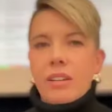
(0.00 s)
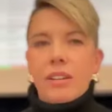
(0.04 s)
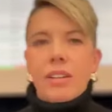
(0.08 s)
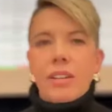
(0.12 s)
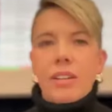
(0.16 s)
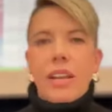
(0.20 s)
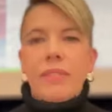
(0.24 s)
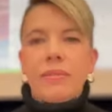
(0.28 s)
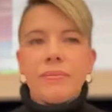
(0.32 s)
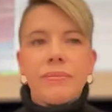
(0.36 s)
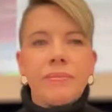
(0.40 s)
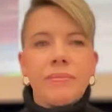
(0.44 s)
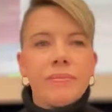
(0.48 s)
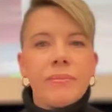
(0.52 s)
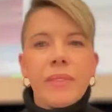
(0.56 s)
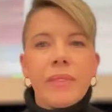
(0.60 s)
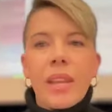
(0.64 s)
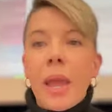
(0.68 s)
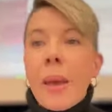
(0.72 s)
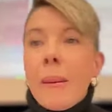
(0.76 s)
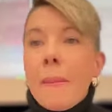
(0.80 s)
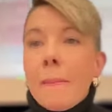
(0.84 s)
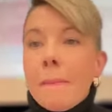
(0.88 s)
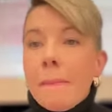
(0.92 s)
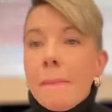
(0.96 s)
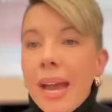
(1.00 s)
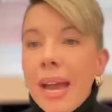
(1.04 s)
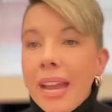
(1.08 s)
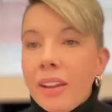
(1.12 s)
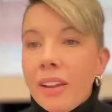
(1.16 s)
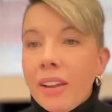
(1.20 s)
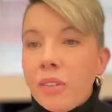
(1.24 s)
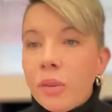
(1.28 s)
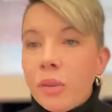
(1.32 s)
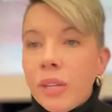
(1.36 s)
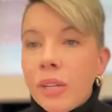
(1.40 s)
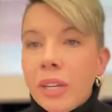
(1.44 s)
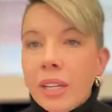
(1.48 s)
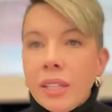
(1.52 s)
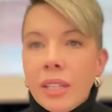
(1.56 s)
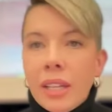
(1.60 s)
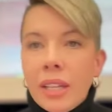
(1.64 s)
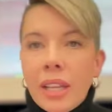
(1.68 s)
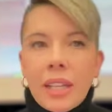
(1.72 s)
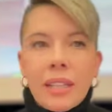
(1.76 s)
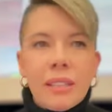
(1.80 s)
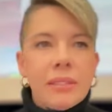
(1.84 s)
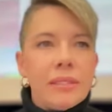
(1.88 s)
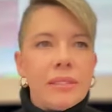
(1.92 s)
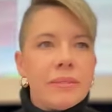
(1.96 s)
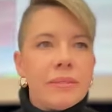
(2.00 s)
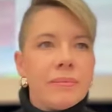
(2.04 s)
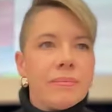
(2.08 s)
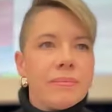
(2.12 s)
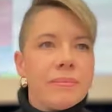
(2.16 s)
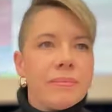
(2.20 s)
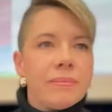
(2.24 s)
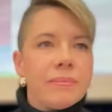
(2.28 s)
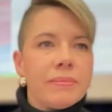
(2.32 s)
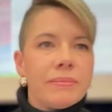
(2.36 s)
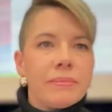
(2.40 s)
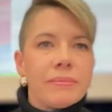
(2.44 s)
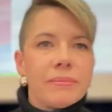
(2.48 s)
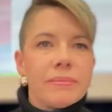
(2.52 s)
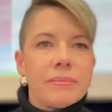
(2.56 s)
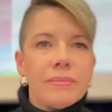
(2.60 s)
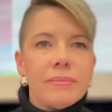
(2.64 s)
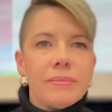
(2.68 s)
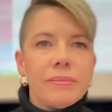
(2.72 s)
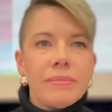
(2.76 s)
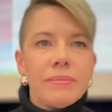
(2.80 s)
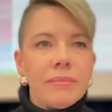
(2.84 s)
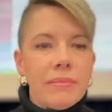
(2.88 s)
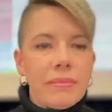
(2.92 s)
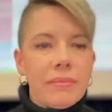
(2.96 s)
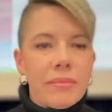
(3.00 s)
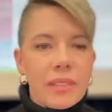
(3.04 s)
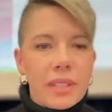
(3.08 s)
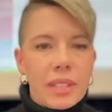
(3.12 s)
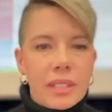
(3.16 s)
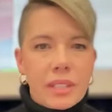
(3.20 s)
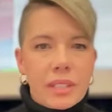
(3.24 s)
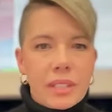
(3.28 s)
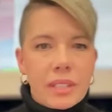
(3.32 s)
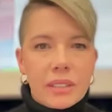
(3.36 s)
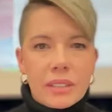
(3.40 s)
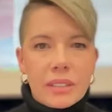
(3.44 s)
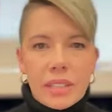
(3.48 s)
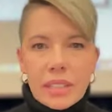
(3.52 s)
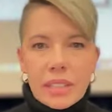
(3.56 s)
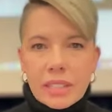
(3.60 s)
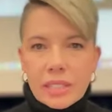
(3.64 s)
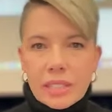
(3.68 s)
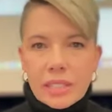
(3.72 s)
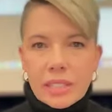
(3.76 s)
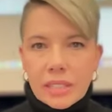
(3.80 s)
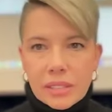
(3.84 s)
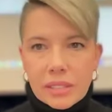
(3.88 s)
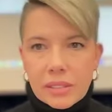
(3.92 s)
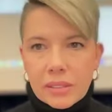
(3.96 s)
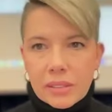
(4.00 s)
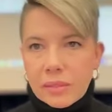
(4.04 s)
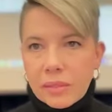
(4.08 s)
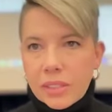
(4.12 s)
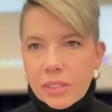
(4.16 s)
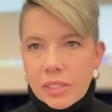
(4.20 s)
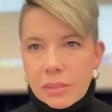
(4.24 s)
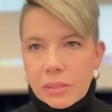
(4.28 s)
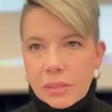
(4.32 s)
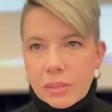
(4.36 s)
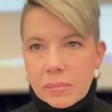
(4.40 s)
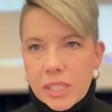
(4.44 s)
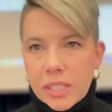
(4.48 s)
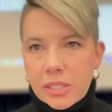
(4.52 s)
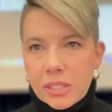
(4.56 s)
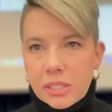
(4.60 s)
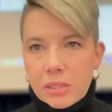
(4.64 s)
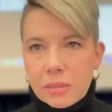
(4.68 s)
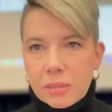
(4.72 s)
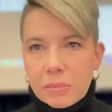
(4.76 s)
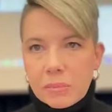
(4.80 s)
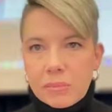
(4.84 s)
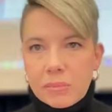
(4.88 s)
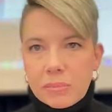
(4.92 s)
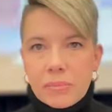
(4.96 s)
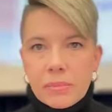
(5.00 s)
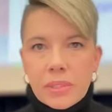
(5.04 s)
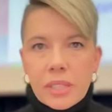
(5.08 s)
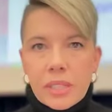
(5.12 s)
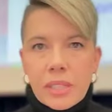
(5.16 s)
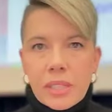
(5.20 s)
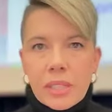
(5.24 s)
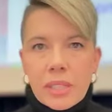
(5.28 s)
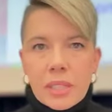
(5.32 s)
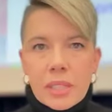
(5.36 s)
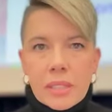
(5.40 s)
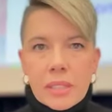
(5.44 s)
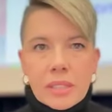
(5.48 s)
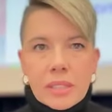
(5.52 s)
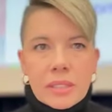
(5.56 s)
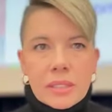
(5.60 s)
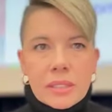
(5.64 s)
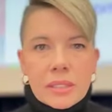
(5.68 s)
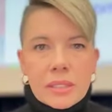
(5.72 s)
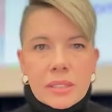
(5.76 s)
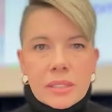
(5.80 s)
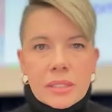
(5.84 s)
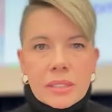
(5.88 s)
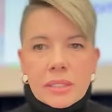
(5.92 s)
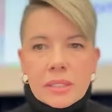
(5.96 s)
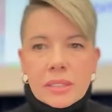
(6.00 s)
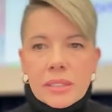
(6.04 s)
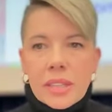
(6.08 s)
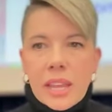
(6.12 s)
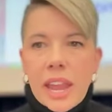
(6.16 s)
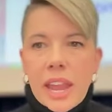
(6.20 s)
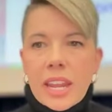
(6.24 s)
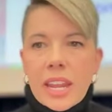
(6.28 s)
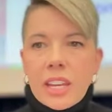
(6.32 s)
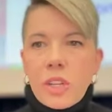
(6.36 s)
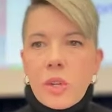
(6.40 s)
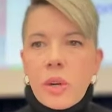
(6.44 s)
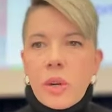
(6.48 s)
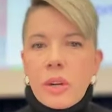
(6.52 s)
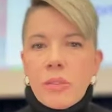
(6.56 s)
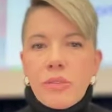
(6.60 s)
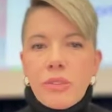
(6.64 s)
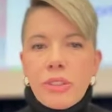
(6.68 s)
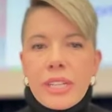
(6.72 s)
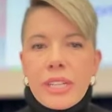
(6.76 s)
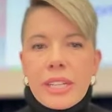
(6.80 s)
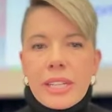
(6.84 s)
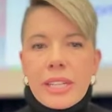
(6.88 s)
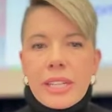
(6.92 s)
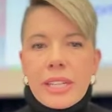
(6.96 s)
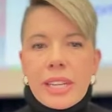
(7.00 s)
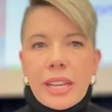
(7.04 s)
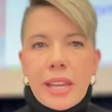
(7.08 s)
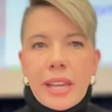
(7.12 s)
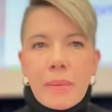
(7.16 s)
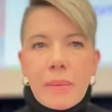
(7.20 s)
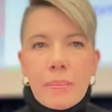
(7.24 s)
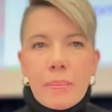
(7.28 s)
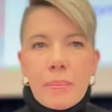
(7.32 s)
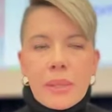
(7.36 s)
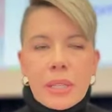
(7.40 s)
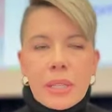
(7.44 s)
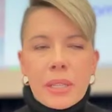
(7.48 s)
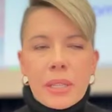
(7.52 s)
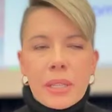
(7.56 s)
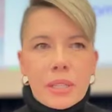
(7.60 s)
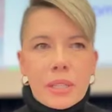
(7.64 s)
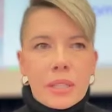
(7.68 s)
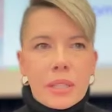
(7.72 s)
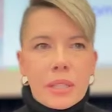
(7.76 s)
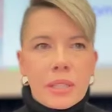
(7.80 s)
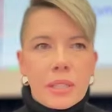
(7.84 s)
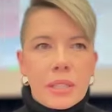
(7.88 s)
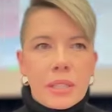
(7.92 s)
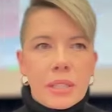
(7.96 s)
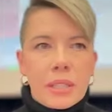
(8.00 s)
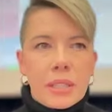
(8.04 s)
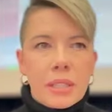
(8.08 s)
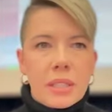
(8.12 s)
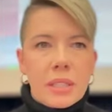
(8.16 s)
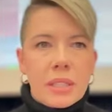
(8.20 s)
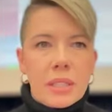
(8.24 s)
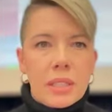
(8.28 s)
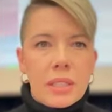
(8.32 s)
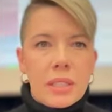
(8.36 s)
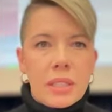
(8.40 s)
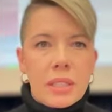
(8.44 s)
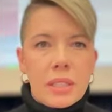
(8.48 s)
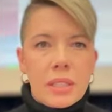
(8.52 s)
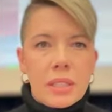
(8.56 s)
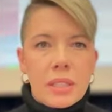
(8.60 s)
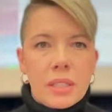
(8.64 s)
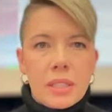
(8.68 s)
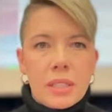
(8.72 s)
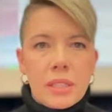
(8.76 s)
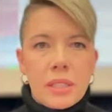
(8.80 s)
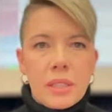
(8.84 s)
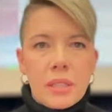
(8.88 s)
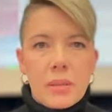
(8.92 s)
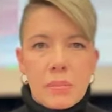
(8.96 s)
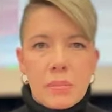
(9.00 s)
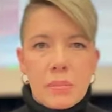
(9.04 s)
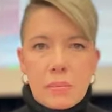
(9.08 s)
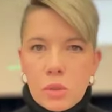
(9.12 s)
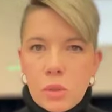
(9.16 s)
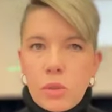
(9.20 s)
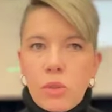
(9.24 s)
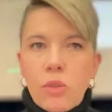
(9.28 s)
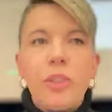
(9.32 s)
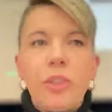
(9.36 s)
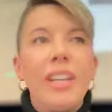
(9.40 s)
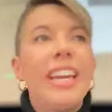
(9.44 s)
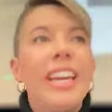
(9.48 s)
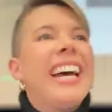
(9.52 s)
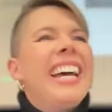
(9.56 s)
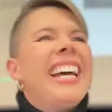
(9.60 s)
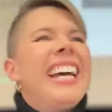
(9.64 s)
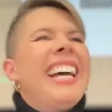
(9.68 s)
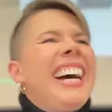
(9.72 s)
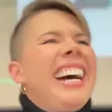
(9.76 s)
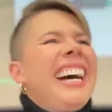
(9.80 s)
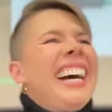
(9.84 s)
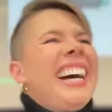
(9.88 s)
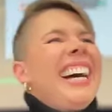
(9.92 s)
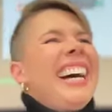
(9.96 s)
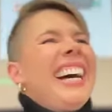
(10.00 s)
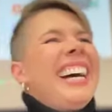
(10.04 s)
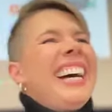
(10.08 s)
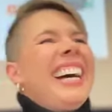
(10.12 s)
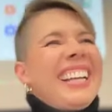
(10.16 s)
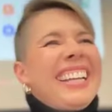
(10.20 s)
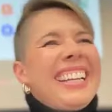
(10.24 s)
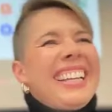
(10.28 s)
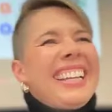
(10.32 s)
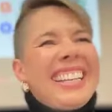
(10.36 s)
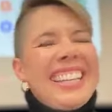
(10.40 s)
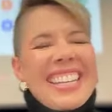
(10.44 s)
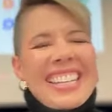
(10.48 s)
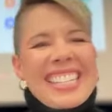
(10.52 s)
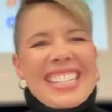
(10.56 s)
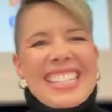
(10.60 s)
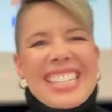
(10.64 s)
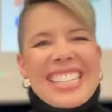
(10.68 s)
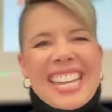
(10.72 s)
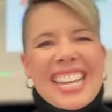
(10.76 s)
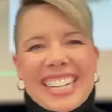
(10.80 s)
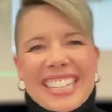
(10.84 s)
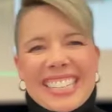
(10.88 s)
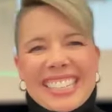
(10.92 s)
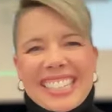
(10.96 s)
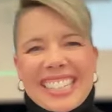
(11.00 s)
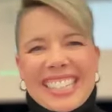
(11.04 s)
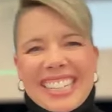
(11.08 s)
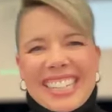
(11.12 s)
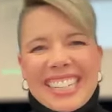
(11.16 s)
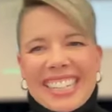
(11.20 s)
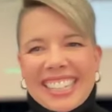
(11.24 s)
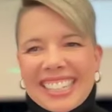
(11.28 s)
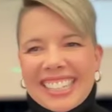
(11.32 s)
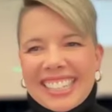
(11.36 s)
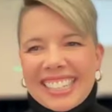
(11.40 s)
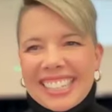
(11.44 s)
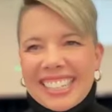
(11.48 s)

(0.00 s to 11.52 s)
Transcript: All right. Bye everyone online. All right. Where's my Zoom? And you are free to get up and move. Yeah, exactly.